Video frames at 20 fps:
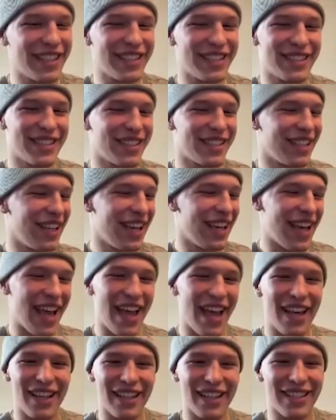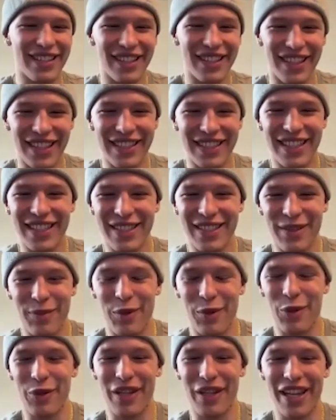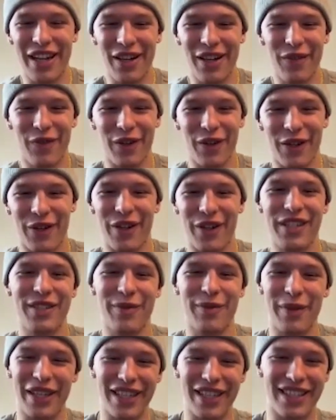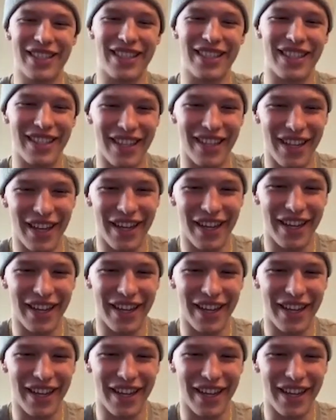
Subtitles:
It's hey, let's get some new gear for Christmas and